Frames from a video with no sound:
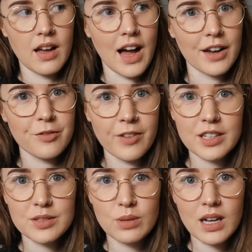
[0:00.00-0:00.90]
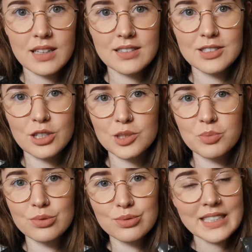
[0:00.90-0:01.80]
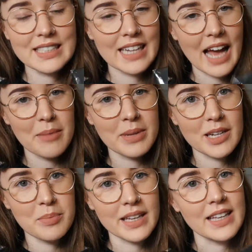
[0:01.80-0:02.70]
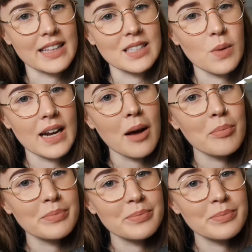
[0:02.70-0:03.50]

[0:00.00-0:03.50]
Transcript: Artifacts one, so I was pretty happy to pick this one up.